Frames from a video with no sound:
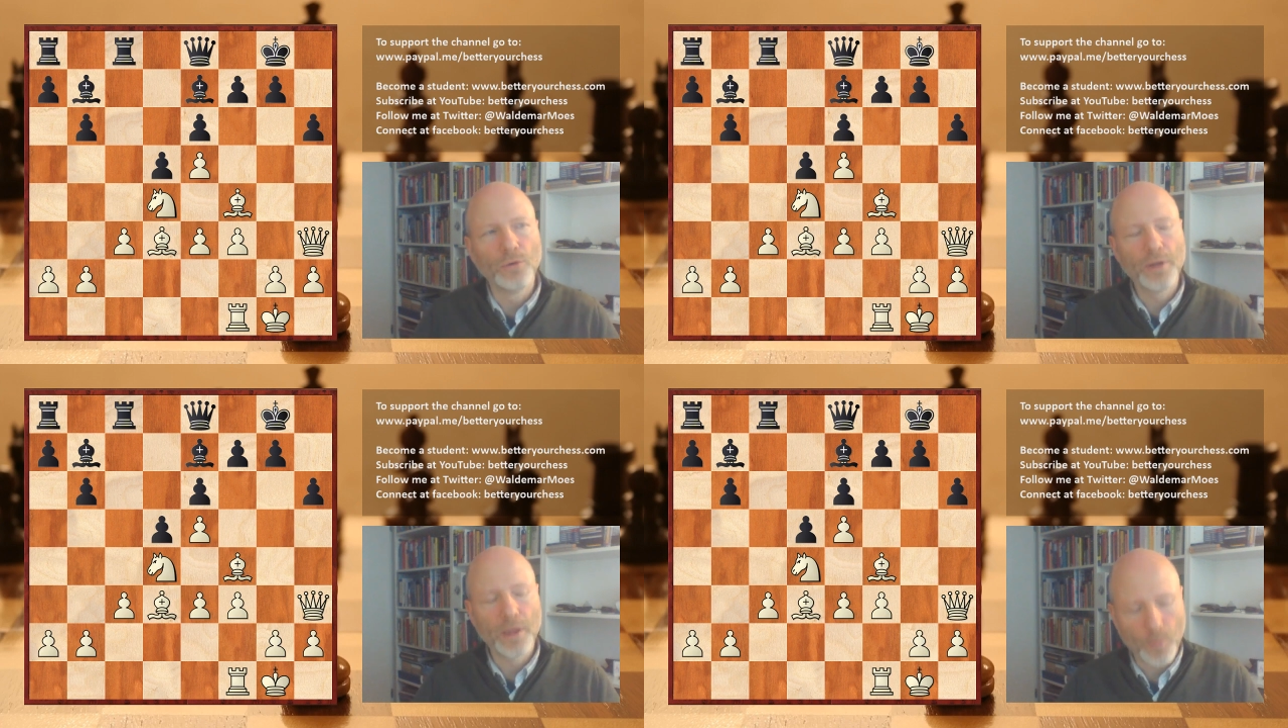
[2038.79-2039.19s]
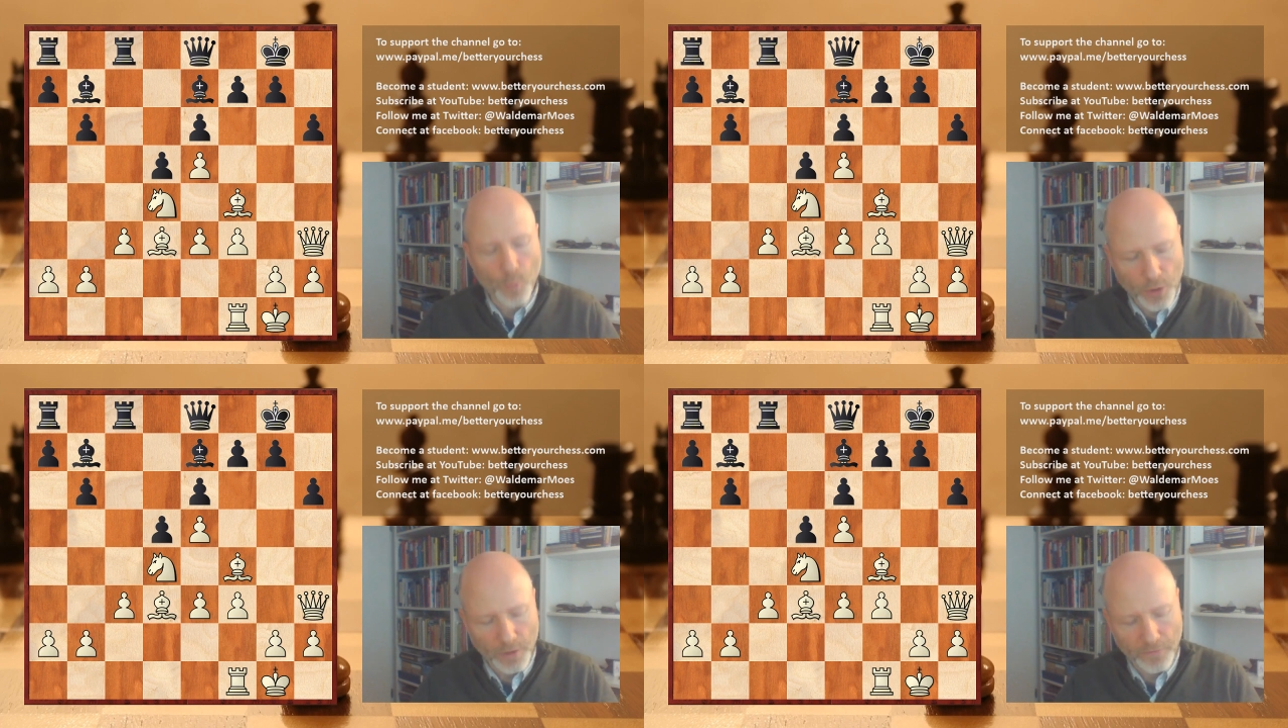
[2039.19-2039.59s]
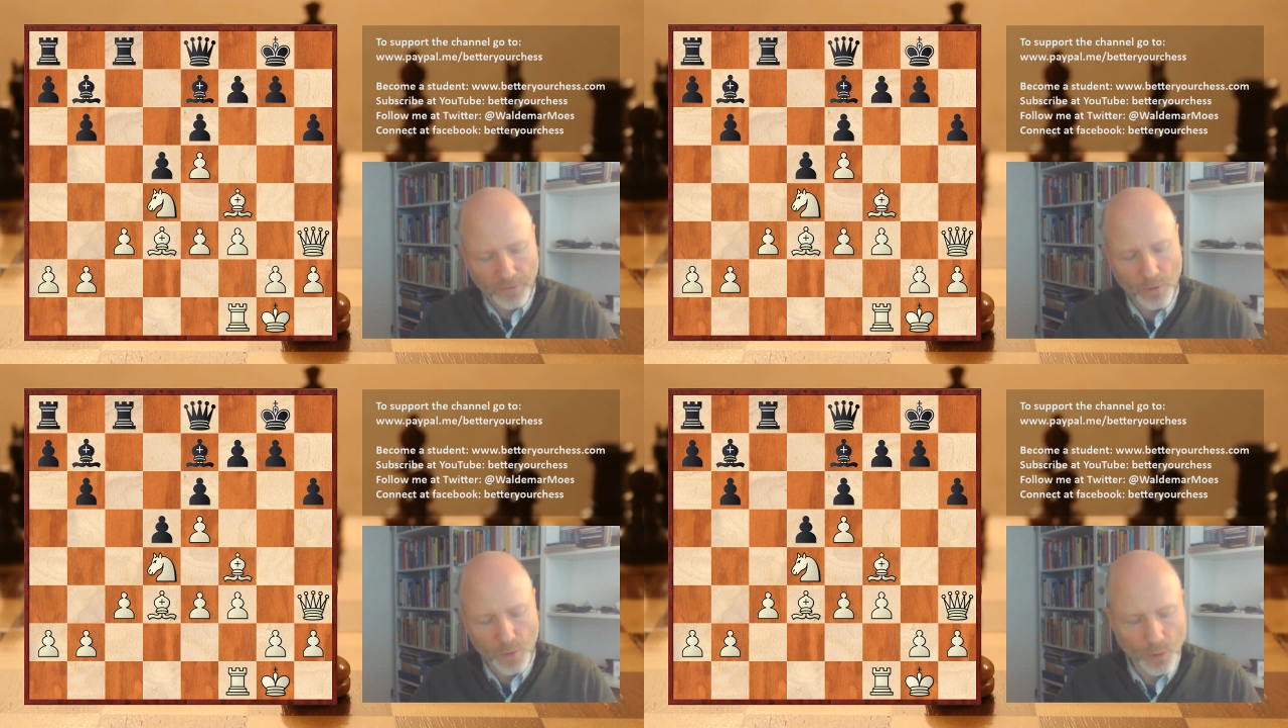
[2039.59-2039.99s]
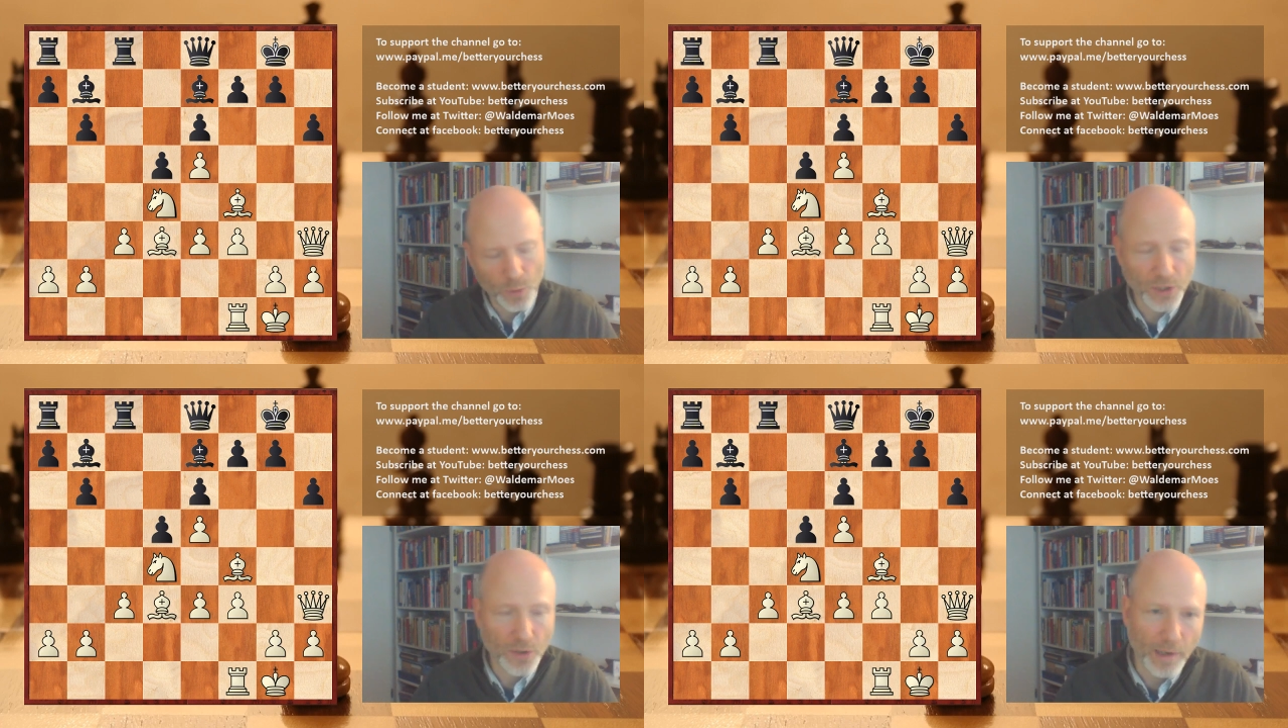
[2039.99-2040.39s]
another point of view, and we
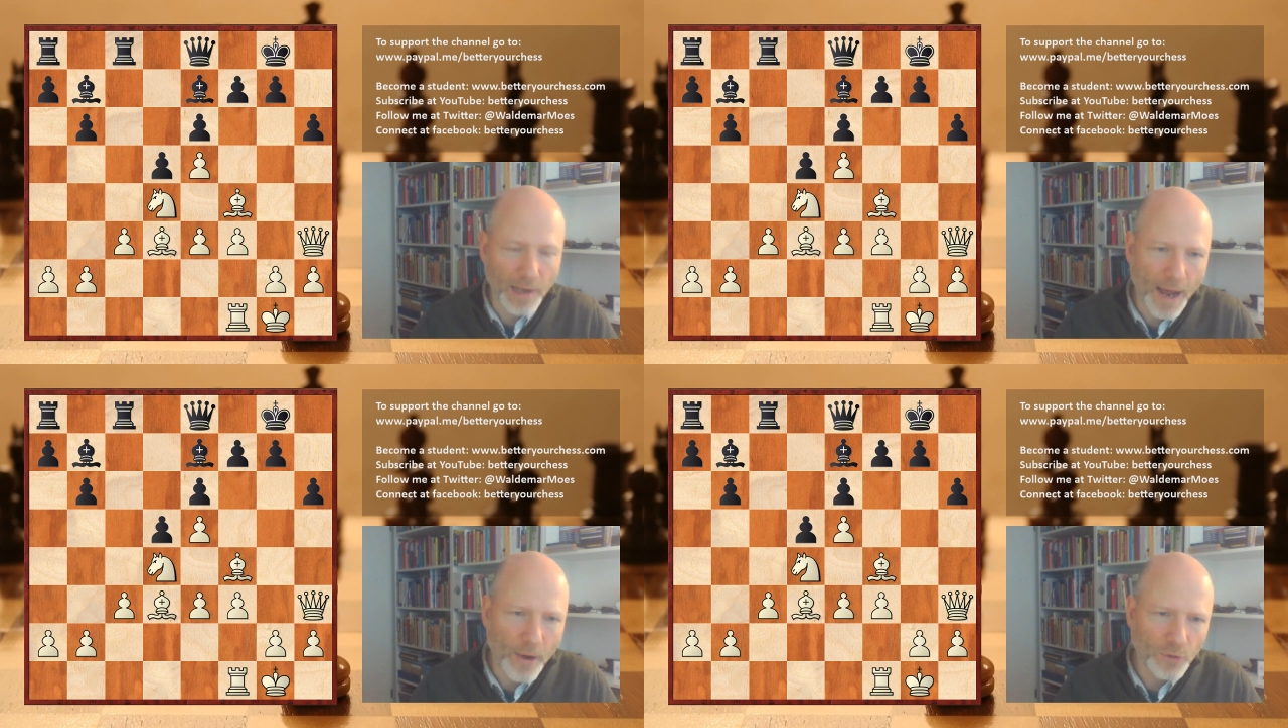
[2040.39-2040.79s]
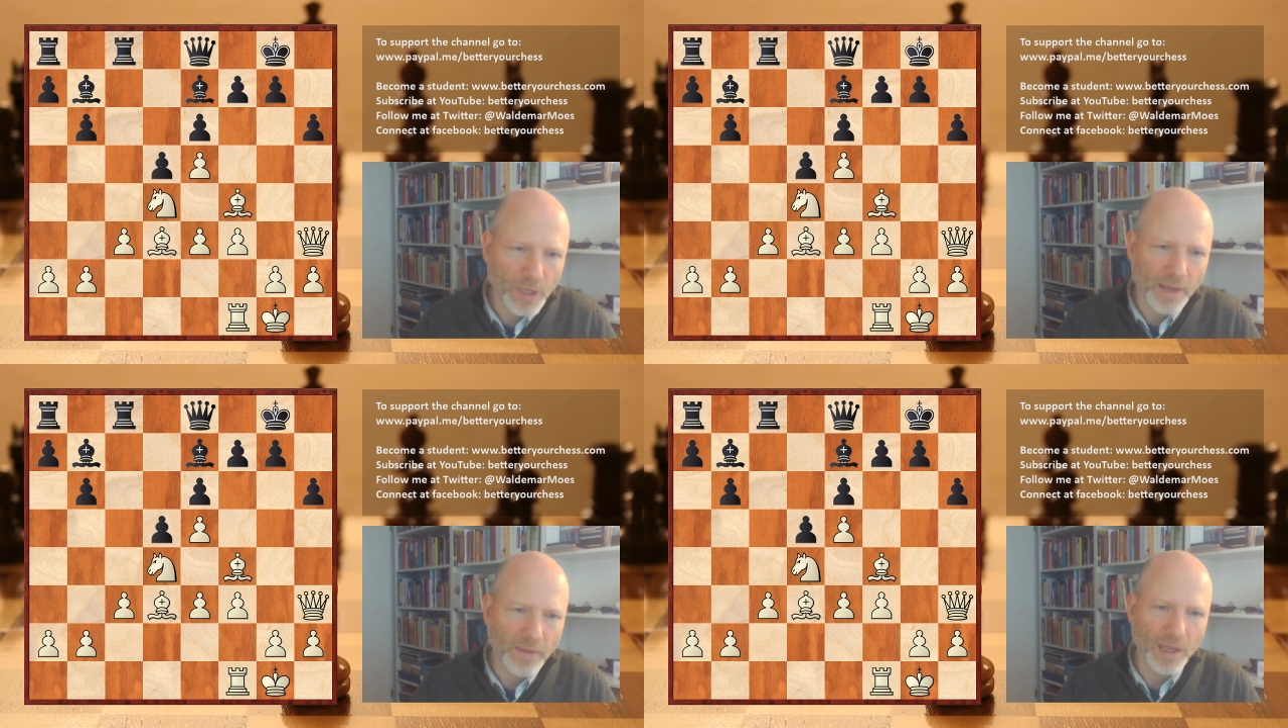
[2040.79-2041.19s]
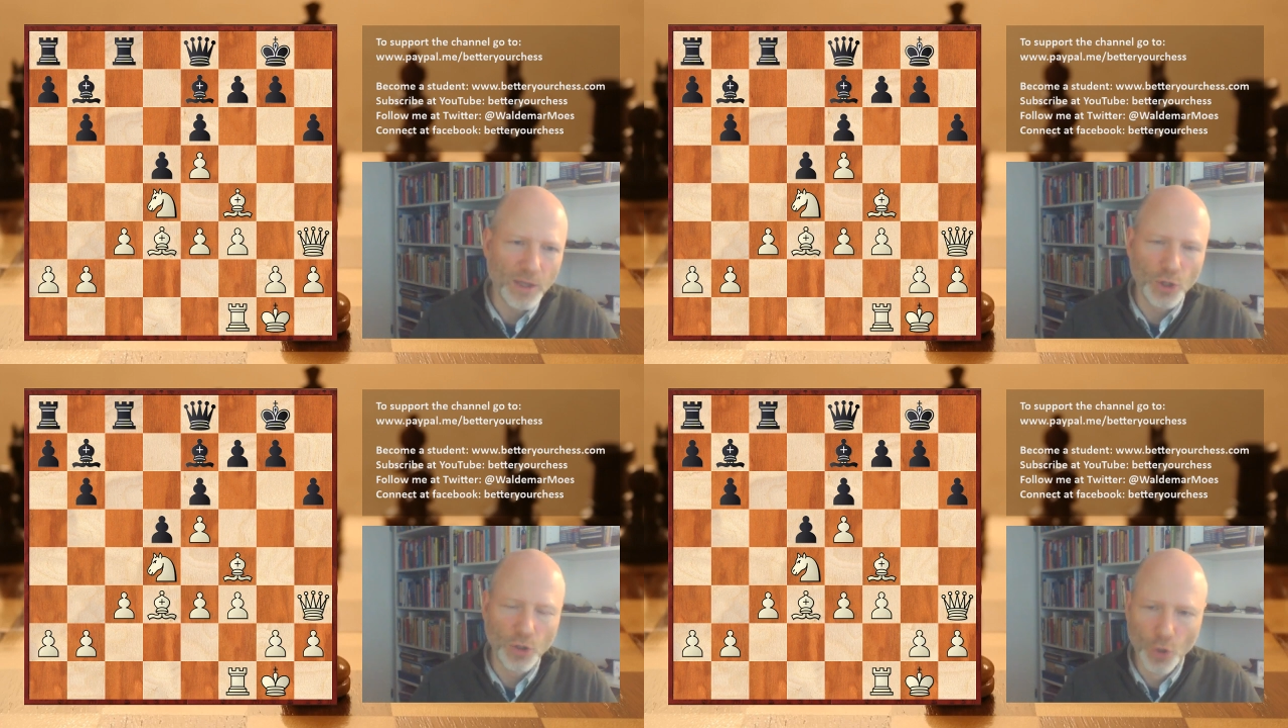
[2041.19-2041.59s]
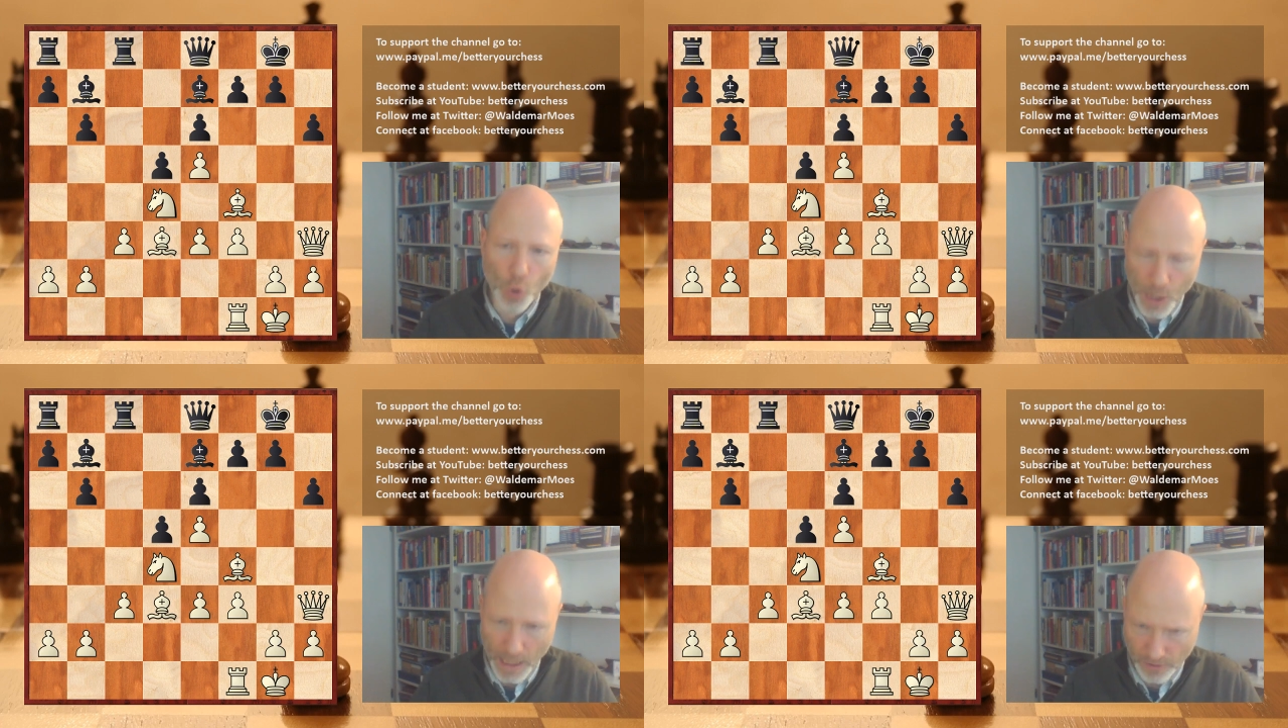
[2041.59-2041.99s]
start counting the
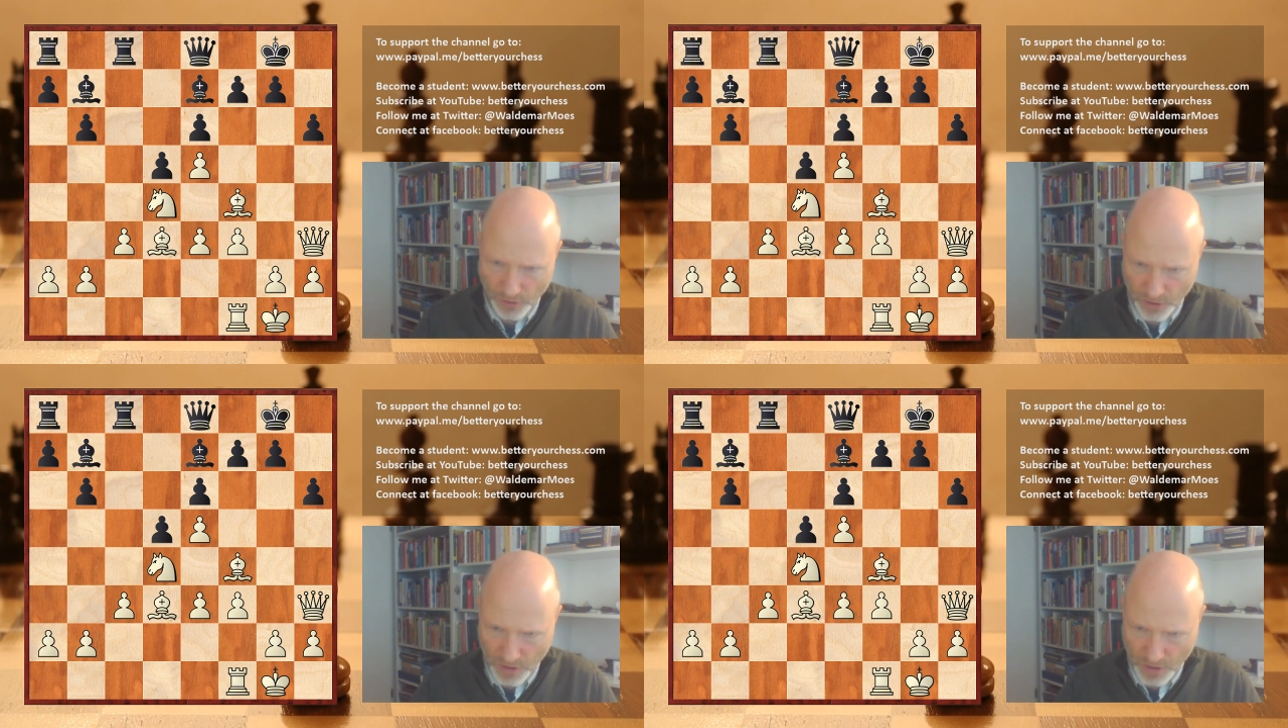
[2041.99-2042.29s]
units, the